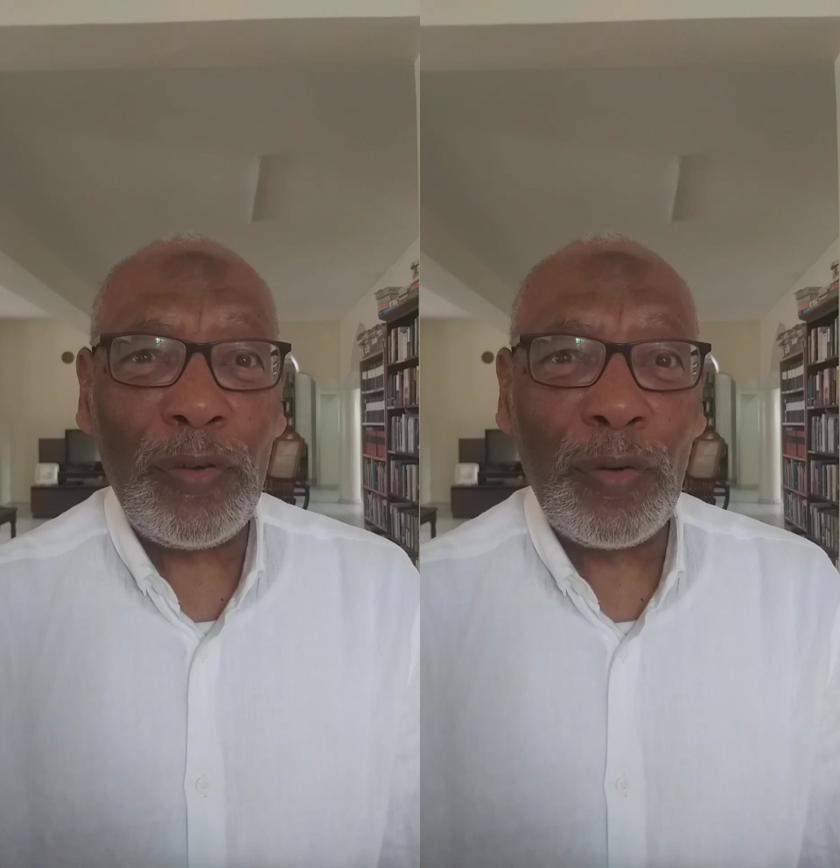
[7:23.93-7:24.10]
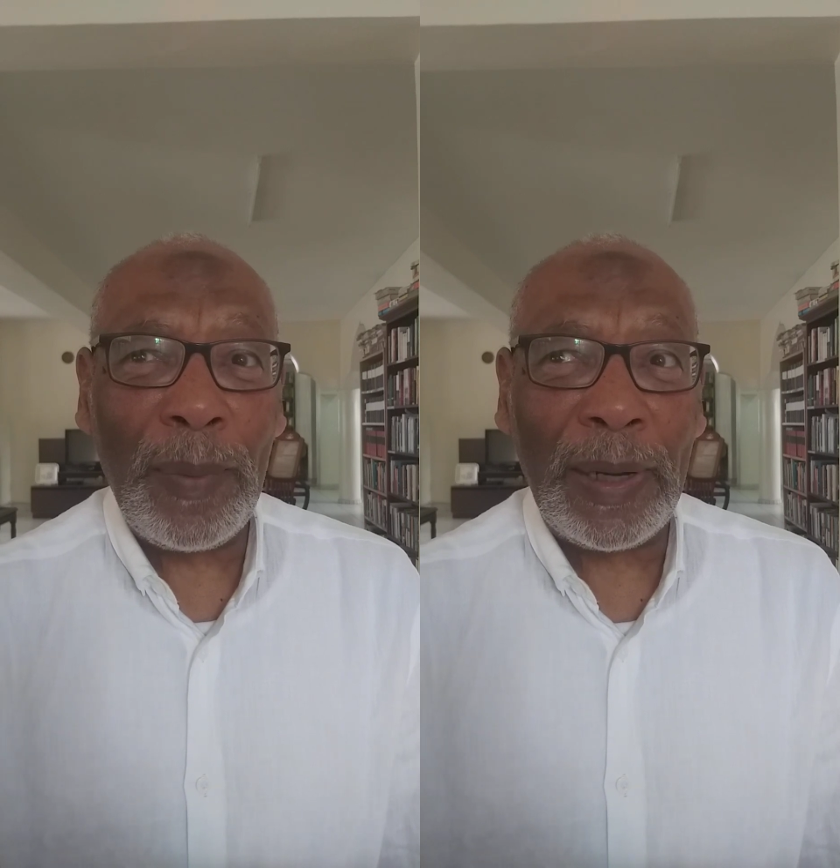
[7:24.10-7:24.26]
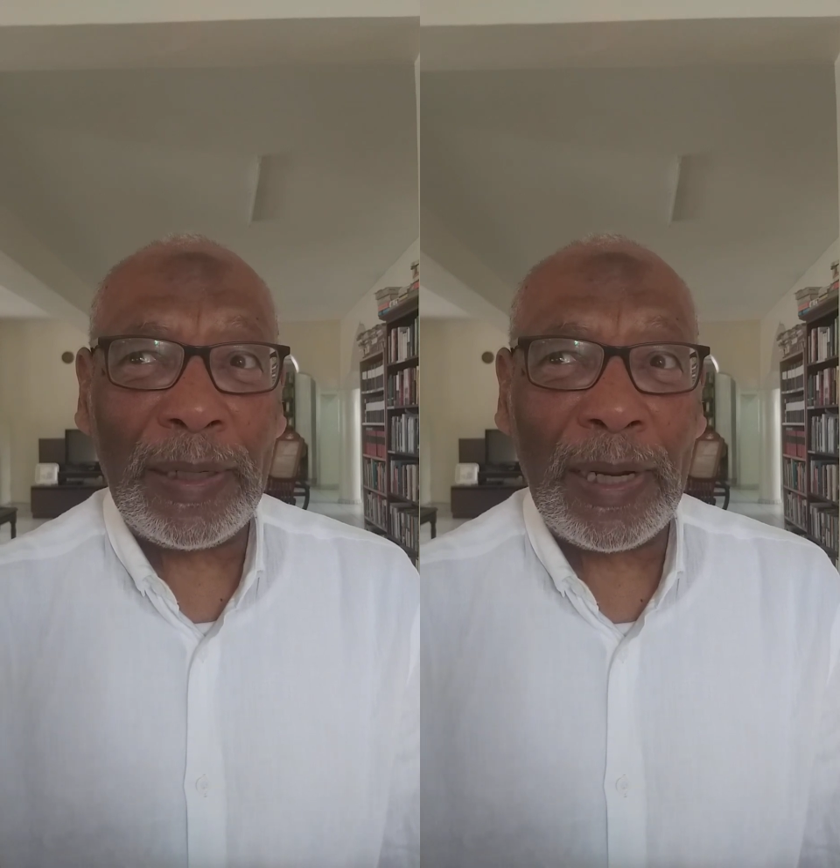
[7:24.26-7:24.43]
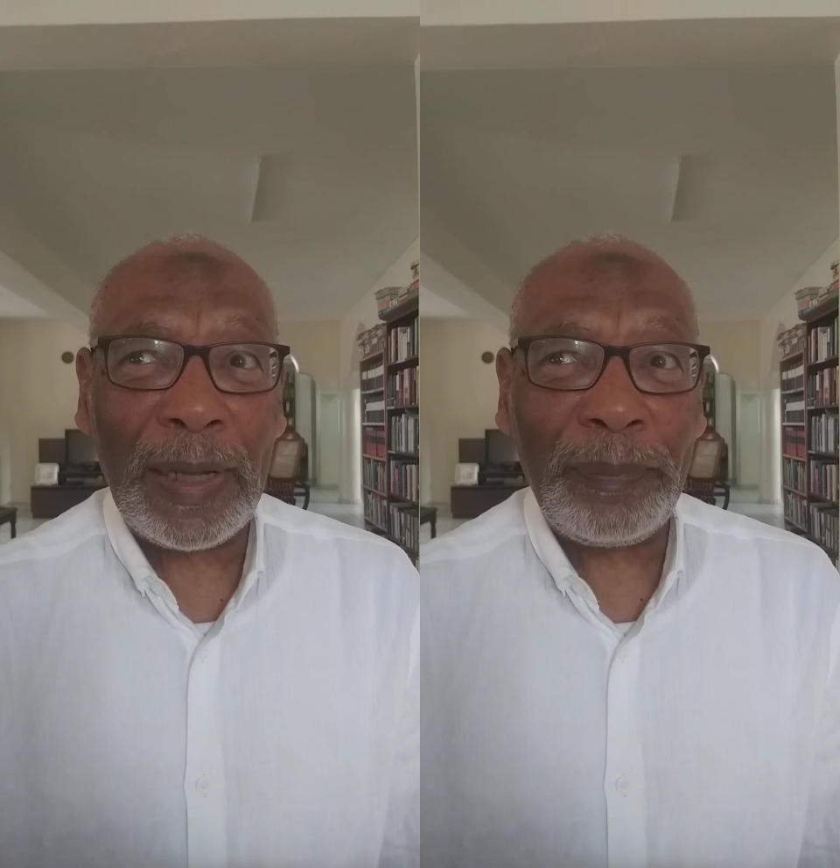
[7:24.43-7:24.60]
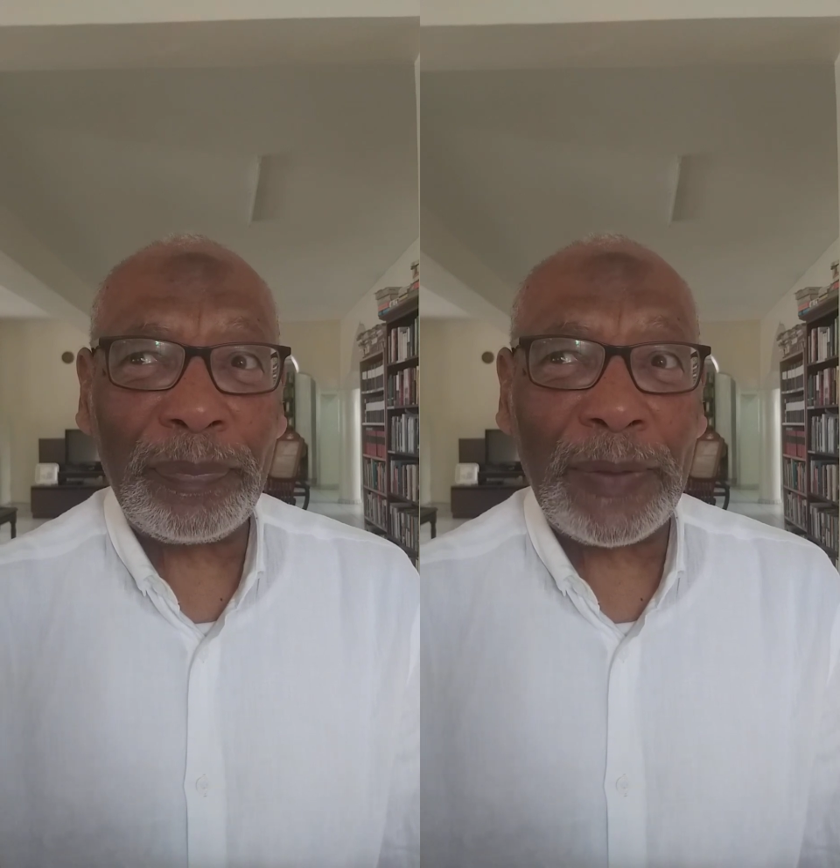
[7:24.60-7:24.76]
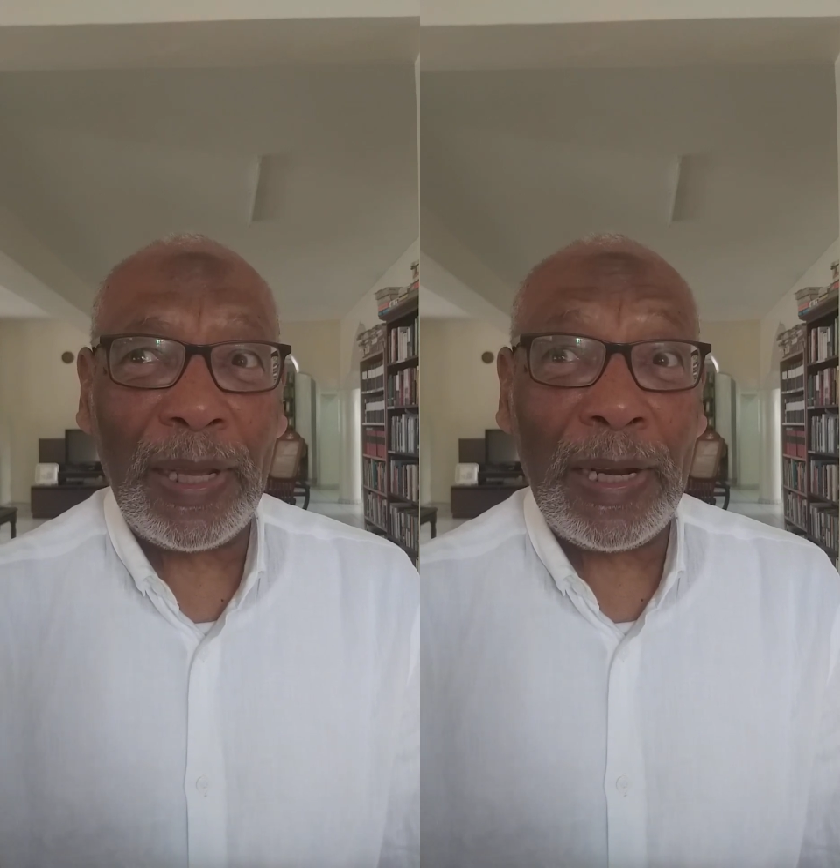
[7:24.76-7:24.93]
human
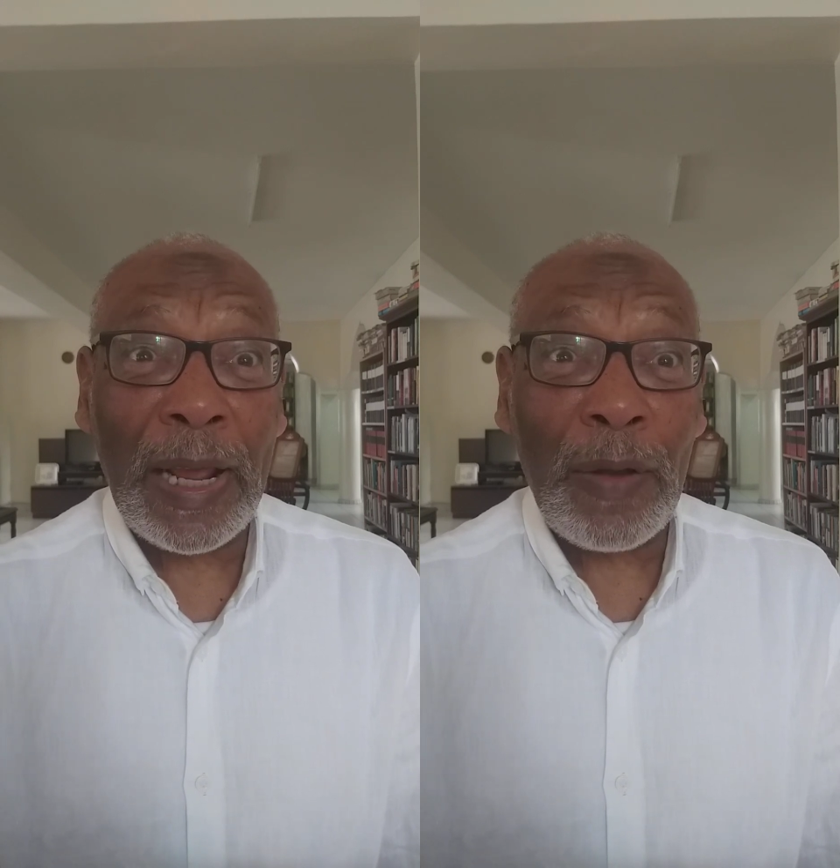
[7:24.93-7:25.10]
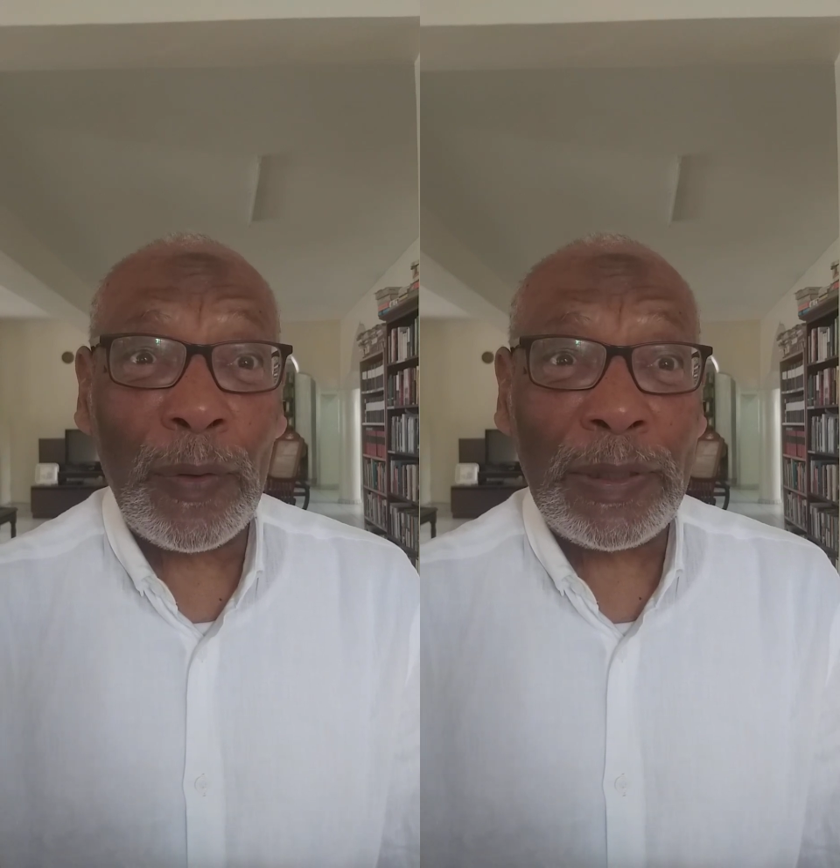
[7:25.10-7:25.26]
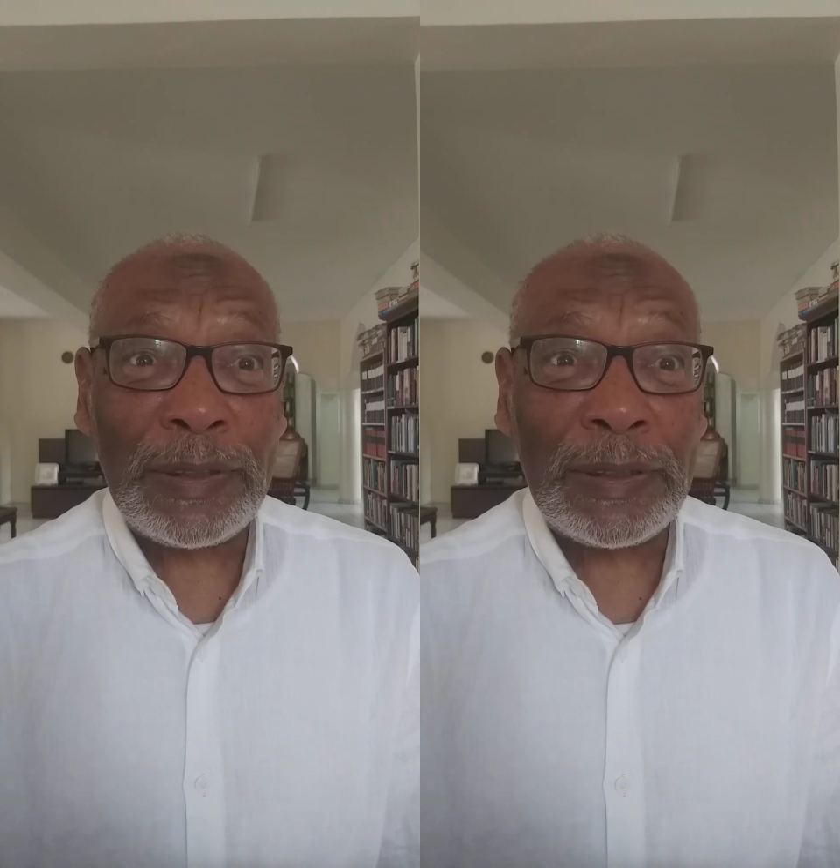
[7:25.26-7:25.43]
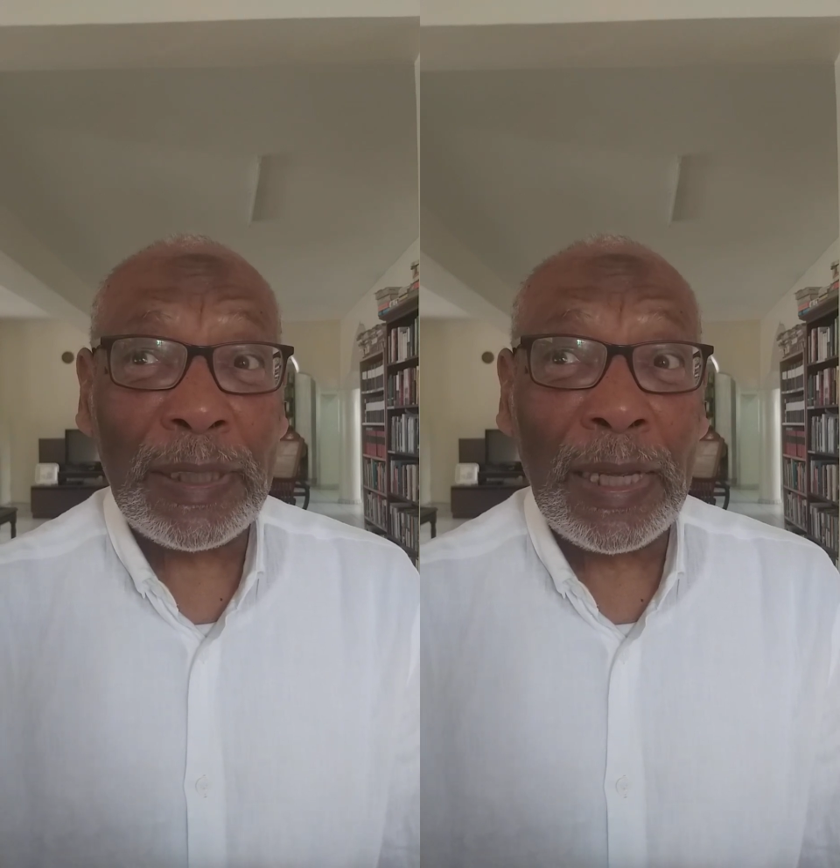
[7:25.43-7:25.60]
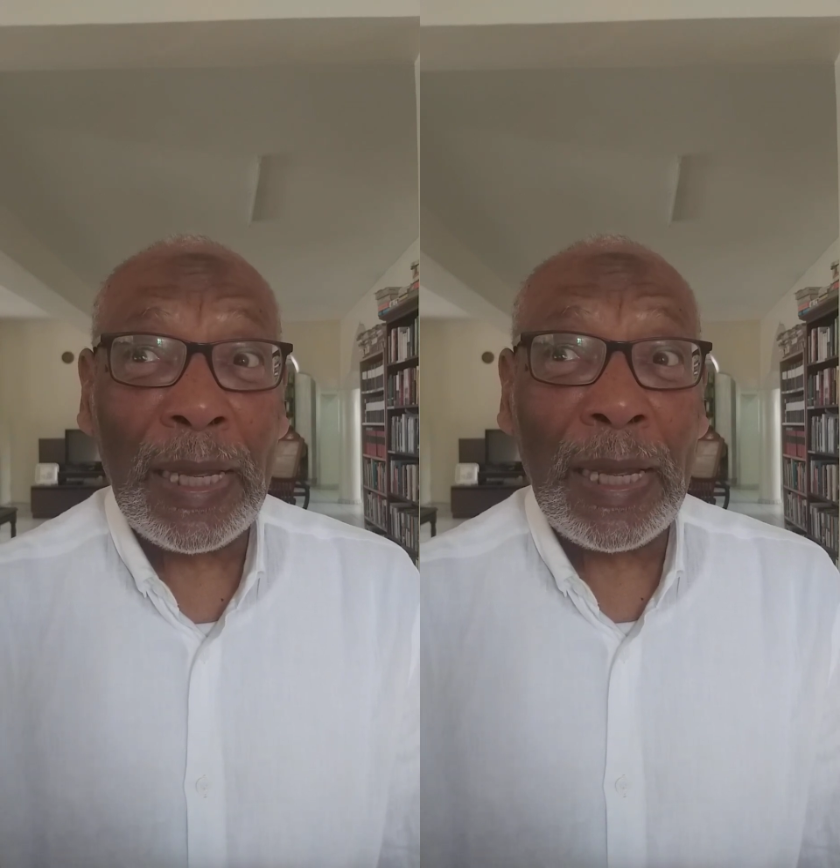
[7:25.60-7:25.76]
language,